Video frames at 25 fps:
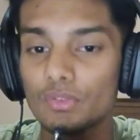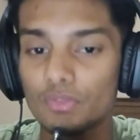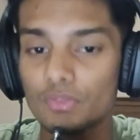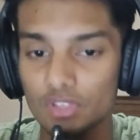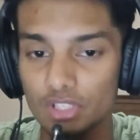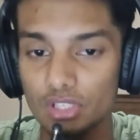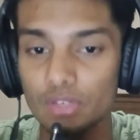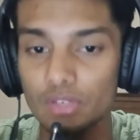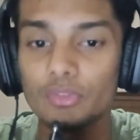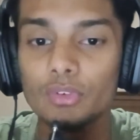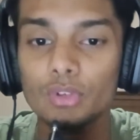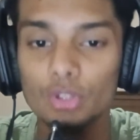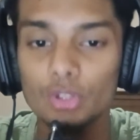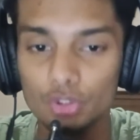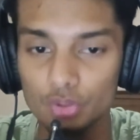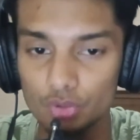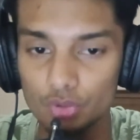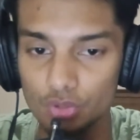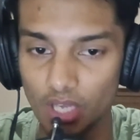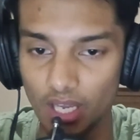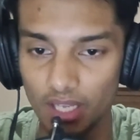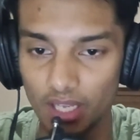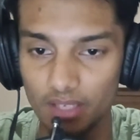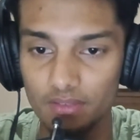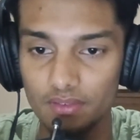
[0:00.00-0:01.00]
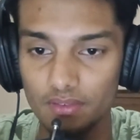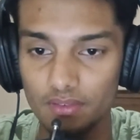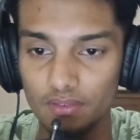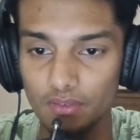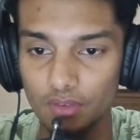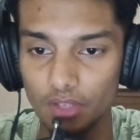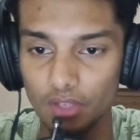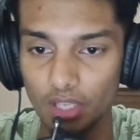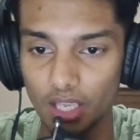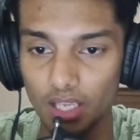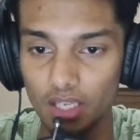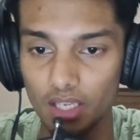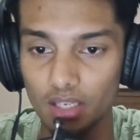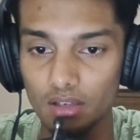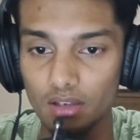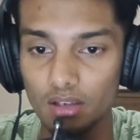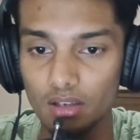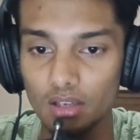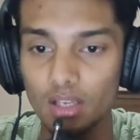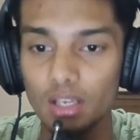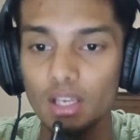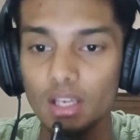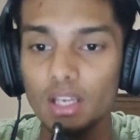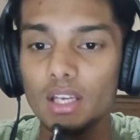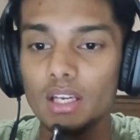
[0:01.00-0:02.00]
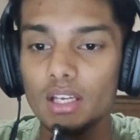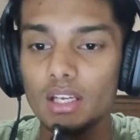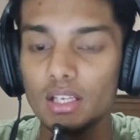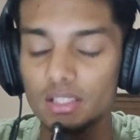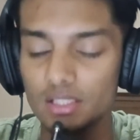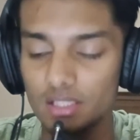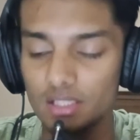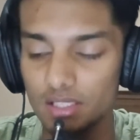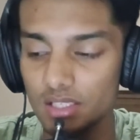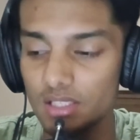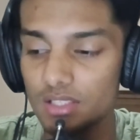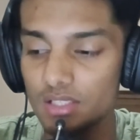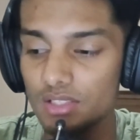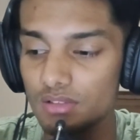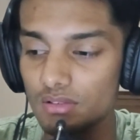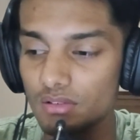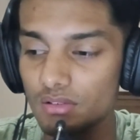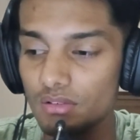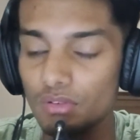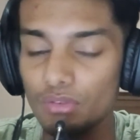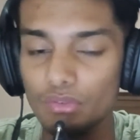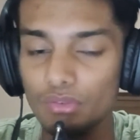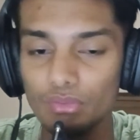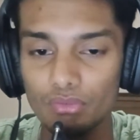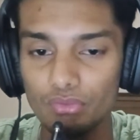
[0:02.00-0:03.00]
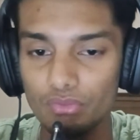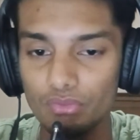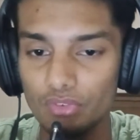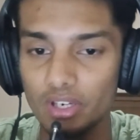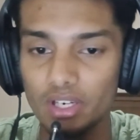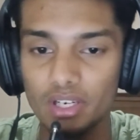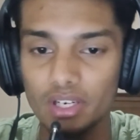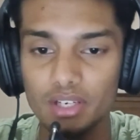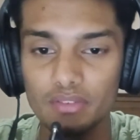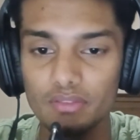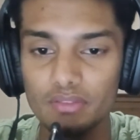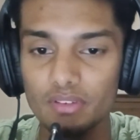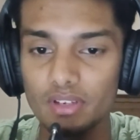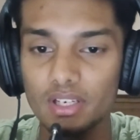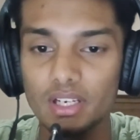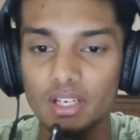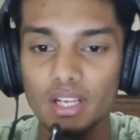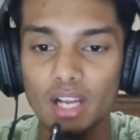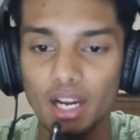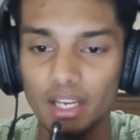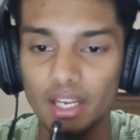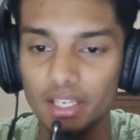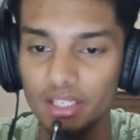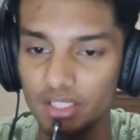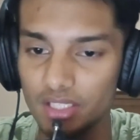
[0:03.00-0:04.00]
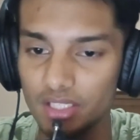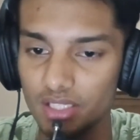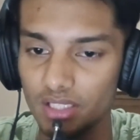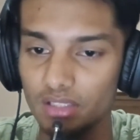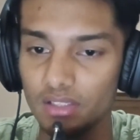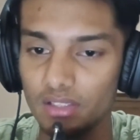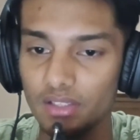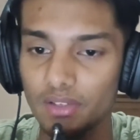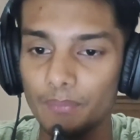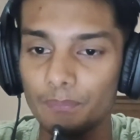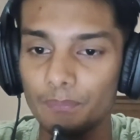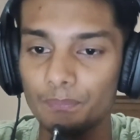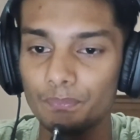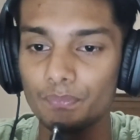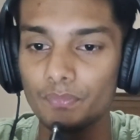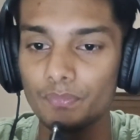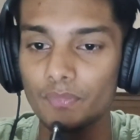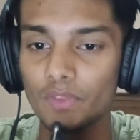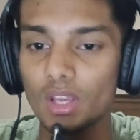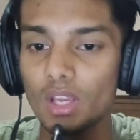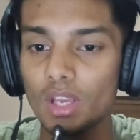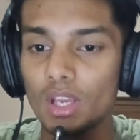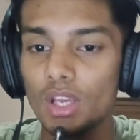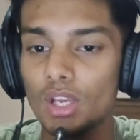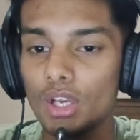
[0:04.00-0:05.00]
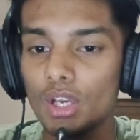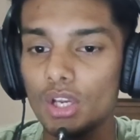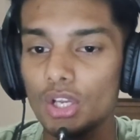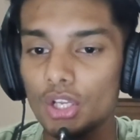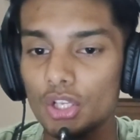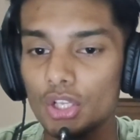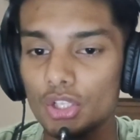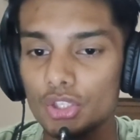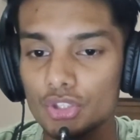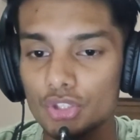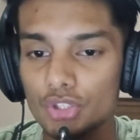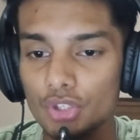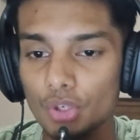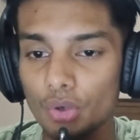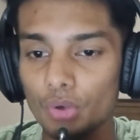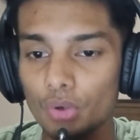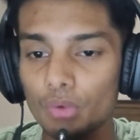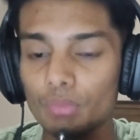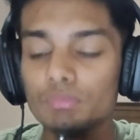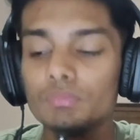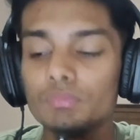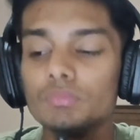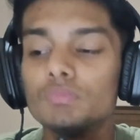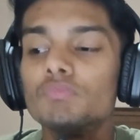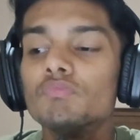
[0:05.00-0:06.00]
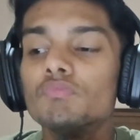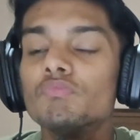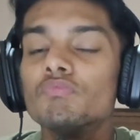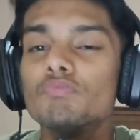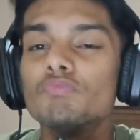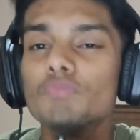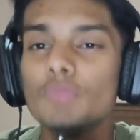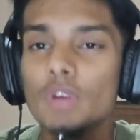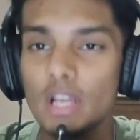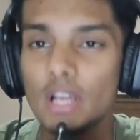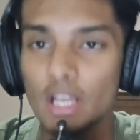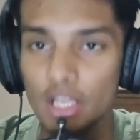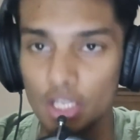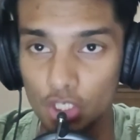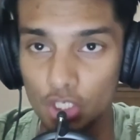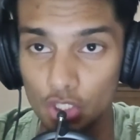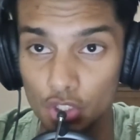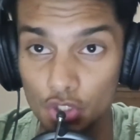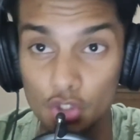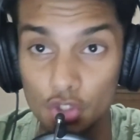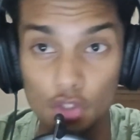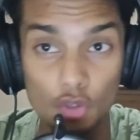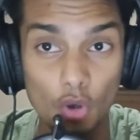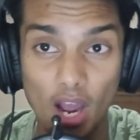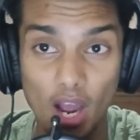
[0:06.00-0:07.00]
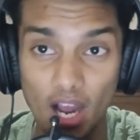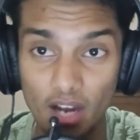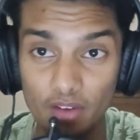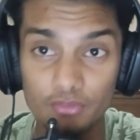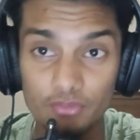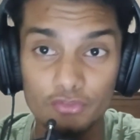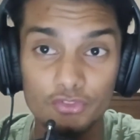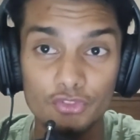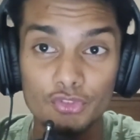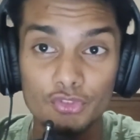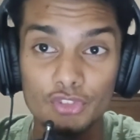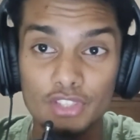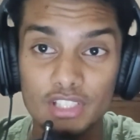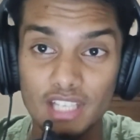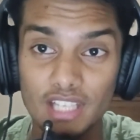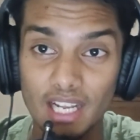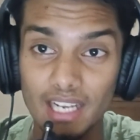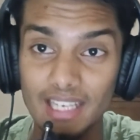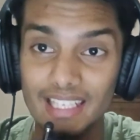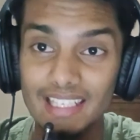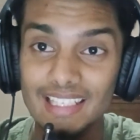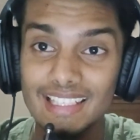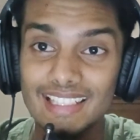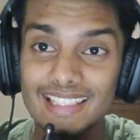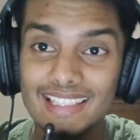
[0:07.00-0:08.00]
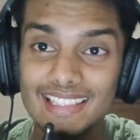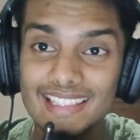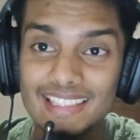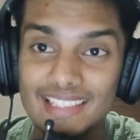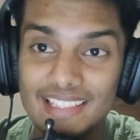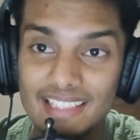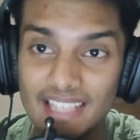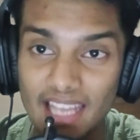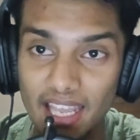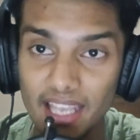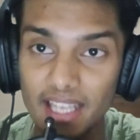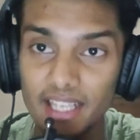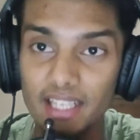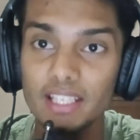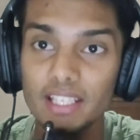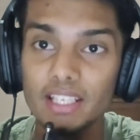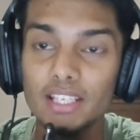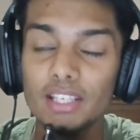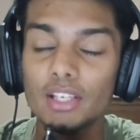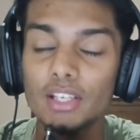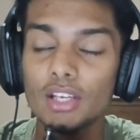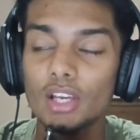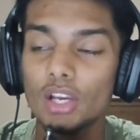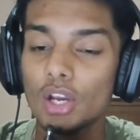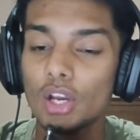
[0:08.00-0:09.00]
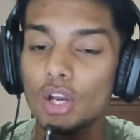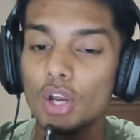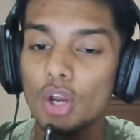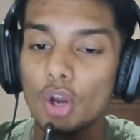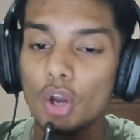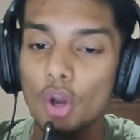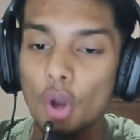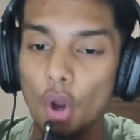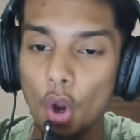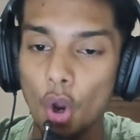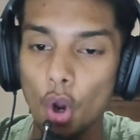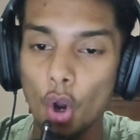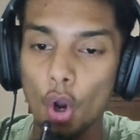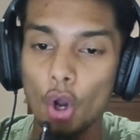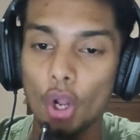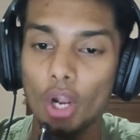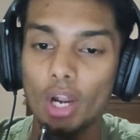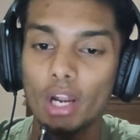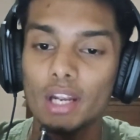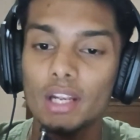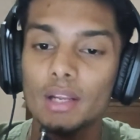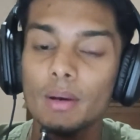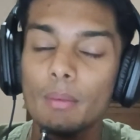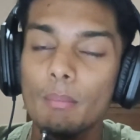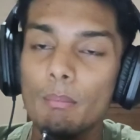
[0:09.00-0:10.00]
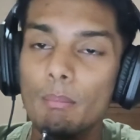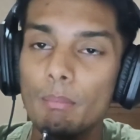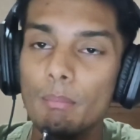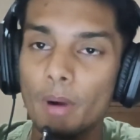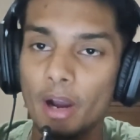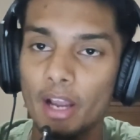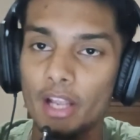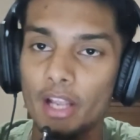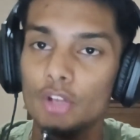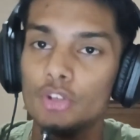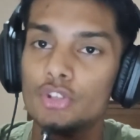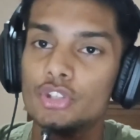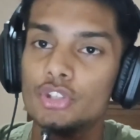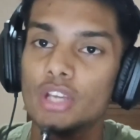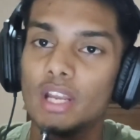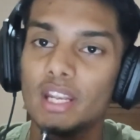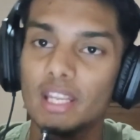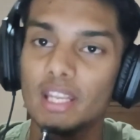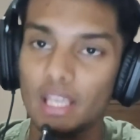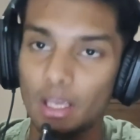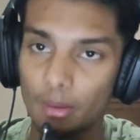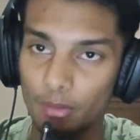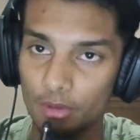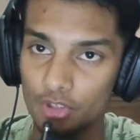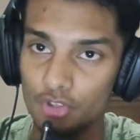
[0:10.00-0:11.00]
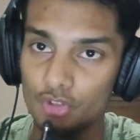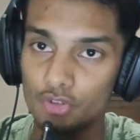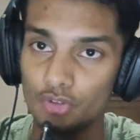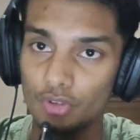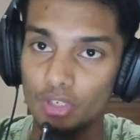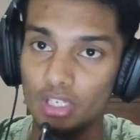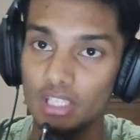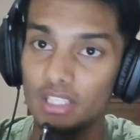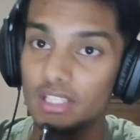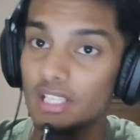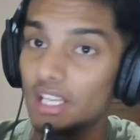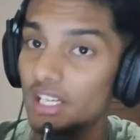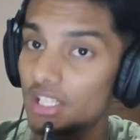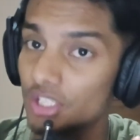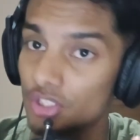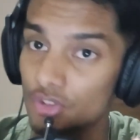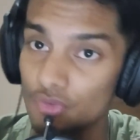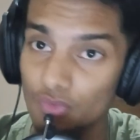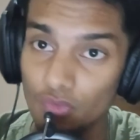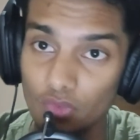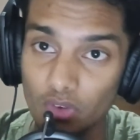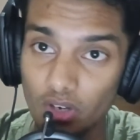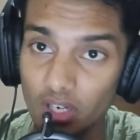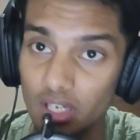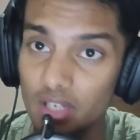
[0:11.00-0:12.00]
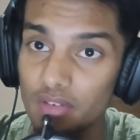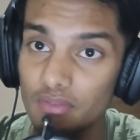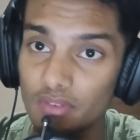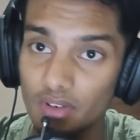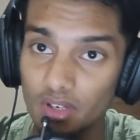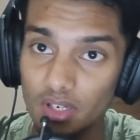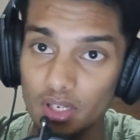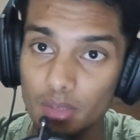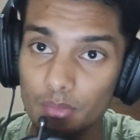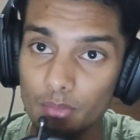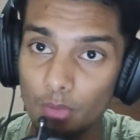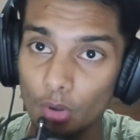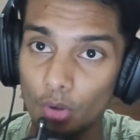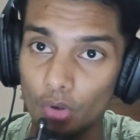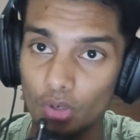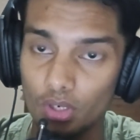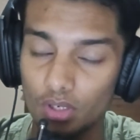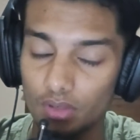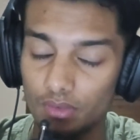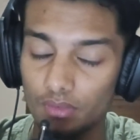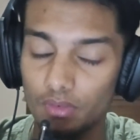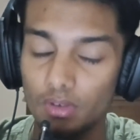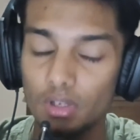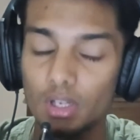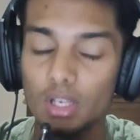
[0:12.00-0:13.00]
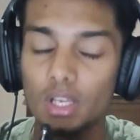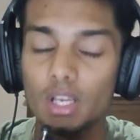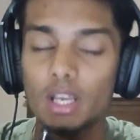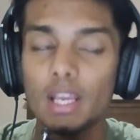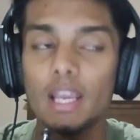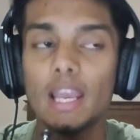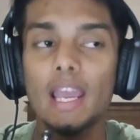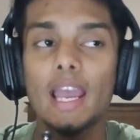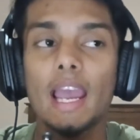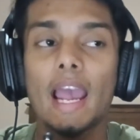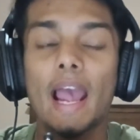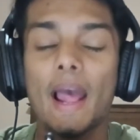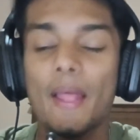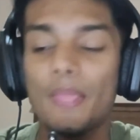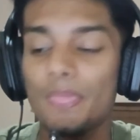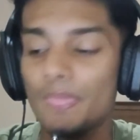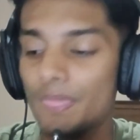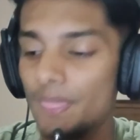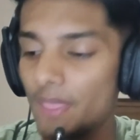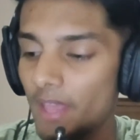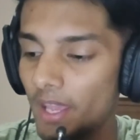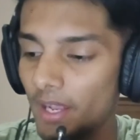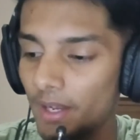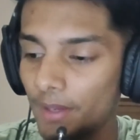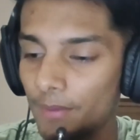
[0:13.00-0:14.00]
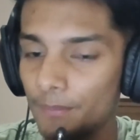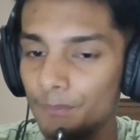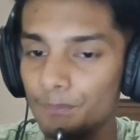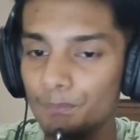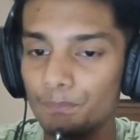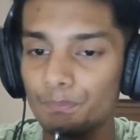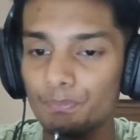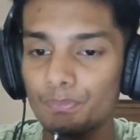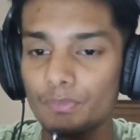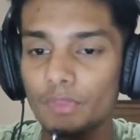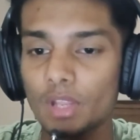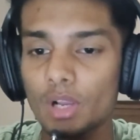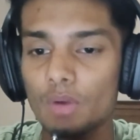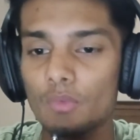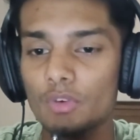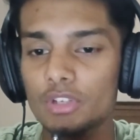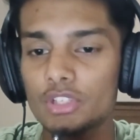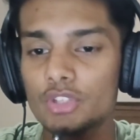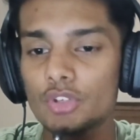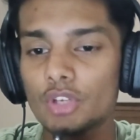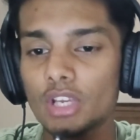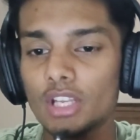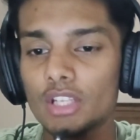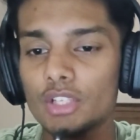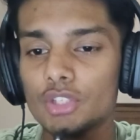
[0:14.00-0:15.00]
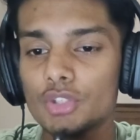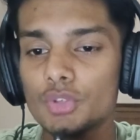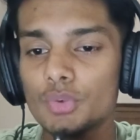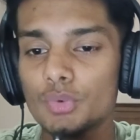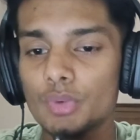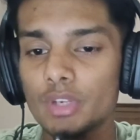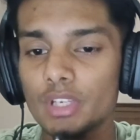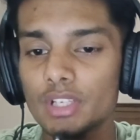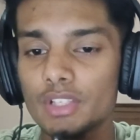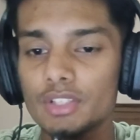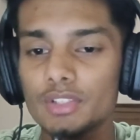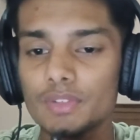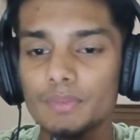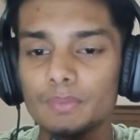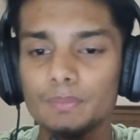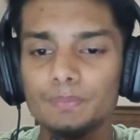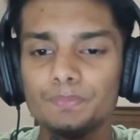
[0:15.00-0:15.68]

first of all, do that. Okay, this is very, very high yield. So you have to study daily on biology and chemistry. That is very, very important. And then what you can do is,